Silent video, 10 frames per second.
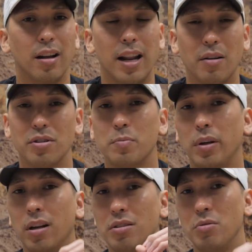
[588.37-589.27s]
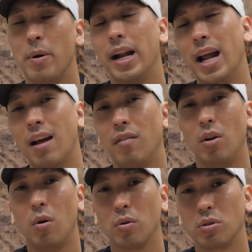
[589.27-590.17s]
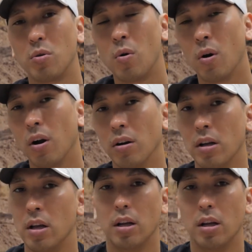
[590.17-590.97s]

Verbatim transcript: Now, just because you might have a lower score,